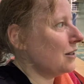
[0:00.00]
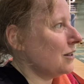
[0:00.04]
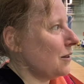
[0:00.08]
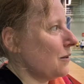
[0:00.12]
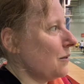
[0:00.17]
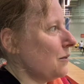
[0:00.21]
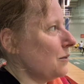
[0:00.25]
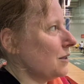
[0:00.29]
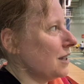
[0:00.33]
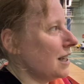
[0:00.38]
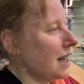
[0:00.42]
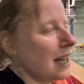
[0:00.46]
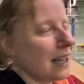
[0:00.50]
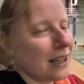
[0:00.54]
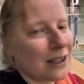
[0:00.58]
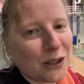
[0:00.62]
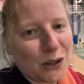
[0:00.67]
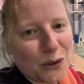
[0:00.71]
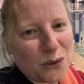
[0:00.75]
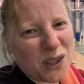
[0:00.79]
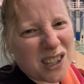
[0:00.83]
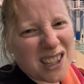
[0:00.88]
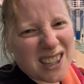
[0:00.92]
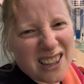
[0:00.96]
Don't take it
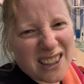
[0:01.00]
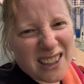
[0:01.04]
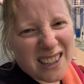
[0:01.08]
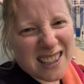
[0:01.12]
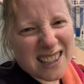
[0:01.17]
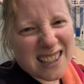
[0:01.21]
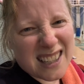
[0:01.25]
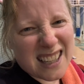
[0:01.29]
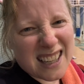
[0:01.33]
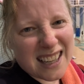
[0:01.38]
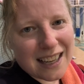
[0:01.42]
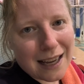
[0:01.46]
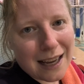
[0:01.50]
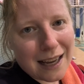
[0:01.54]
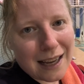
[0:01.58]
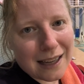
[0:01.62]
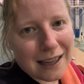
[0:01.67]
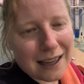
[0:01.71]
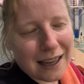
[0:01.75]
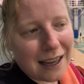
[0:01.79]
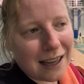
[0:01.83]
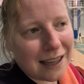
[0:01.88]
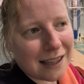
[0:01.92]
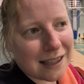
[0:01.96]
too seriously, I
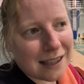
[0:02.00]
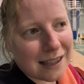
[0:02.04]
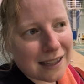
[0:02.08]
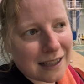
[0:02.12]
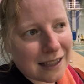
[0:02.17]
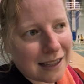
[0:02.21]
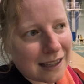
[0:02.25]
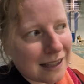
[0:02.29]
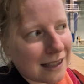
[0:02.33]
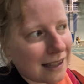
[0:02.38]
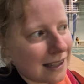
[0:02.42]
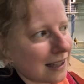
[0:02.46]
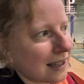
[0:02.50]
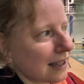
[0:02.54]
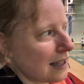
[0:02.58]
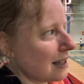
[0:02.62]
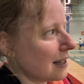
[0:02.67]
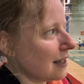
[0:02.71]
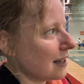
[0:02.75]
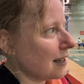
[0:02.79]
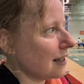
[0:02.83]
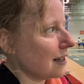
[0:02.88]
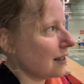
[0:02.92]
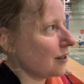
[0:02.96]
guess, because
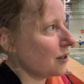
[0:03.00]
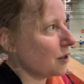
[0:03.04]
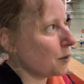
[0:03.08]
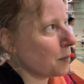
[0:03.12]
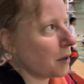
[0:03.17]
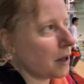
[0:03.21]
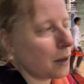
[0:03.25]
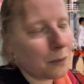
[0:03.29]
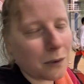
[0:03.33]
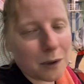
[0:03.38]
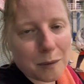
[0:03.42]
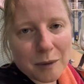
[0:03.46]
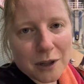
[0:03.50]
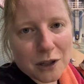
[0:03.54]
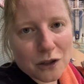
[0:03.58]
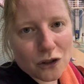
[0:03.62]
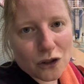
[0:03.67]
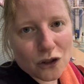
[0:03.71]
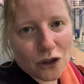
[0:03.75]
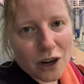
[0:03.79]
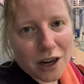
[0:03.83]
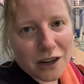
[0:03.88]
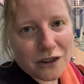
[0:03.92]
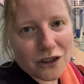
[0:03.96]
you're just playing with a bunch of
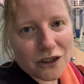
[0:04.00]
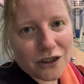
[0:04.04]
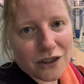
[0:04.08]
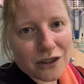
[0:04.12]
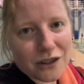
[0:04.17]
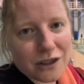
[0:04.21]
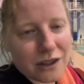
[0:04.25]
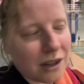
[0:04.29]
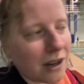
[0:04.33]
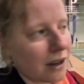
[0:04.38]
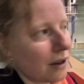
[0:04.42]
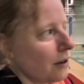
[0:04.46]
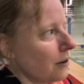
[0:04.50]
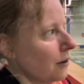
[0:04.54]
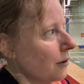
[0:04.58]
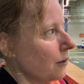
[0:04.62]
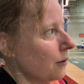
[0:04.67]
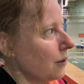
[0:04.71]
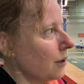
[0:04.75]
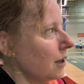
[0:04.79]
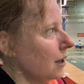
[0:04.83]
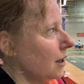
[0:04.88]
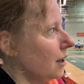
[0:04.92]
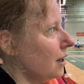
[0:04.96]
strangers,
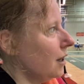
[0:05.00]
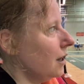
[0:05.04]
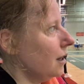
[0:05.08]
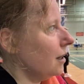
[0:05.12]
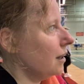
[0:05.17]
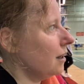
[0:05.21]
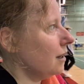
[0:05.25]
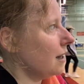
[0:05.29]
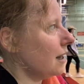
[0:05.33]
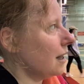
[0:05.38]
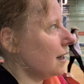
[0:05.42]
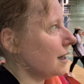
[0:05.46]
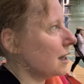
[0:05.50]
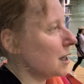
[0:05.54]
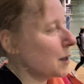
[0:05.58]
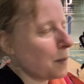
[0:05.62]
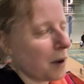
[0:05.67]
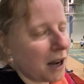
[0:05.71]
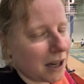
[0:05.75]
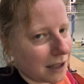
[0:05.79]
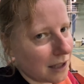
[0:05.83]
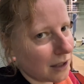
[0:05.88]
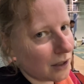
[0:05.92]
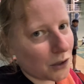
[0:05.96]
so you're not
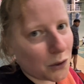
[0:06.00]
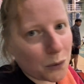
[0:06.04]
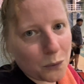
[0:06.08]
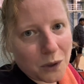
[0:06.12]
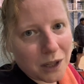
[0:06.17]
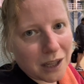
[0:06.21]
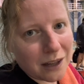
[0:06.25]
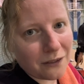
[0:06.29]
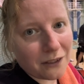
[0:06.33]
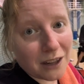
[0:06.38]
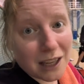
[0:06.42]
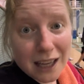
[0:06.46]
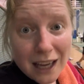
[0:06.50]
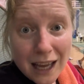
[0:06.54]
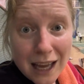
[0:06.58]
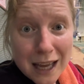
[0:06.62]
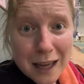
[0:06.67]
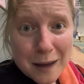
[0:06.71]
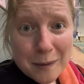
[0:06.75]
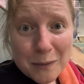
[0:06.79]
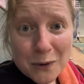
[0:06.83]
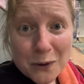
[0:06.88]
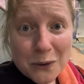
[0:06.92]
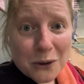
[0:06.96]
expected to win every
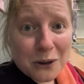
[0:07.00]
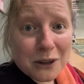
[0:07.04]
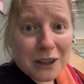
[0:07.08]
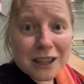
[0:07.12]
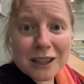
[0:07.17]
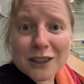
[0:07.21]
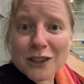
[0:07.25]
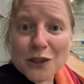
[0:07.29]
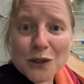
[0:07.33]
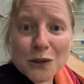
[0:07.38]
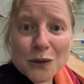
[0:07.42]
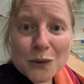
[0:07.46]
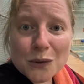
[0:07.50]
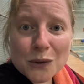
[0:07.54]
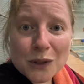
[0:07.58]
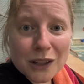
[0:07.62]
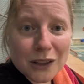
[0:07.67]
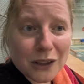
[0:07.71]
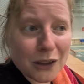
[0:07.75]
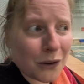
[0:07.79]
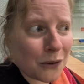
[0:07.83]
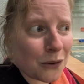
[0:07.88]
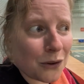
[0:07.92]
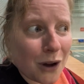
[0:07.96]
game or to, you
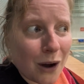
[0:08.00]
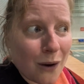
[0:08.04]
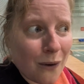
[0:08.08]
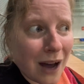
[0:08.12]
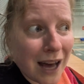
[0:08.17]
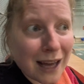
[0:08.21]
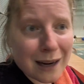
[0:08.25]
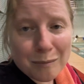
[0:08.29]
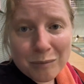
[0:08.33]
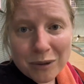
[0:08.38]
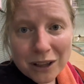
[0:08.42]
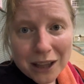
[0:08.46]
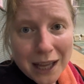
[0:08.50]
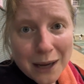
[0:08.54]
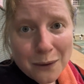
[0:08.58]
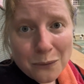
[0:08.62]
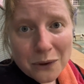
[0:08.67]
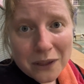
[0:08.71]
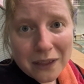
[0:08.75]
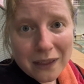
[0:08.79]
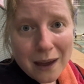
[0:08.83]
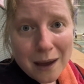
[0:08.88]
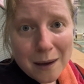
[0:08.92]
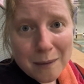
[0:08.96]
know how to play
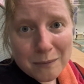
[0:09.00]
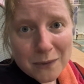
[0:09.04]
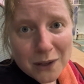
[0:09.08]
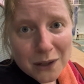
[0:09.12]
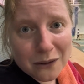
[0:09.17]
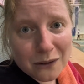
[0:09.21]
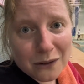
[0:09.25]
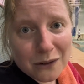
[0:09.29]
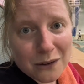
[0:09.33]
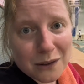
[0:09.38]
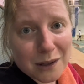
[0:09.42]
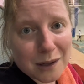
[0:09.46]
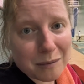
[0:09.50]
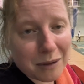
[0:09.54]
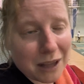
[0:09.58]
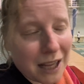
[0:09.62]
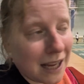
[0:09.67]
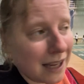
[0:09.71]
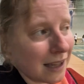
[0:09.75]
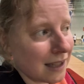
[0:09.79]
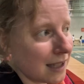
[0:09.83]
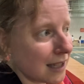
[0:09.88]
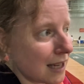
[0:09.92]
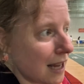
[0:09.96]
with them. You don't know their
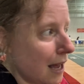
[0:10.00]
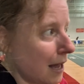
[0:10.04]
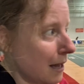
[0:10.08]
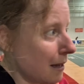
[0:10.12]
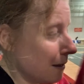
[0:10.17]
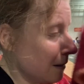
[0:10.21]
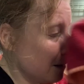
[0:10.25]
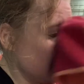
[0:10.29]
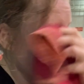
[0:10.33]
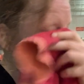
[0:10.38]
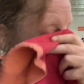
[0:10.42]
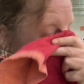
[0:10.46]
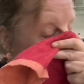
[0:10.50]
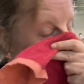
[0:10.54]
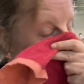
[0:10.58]
playing style.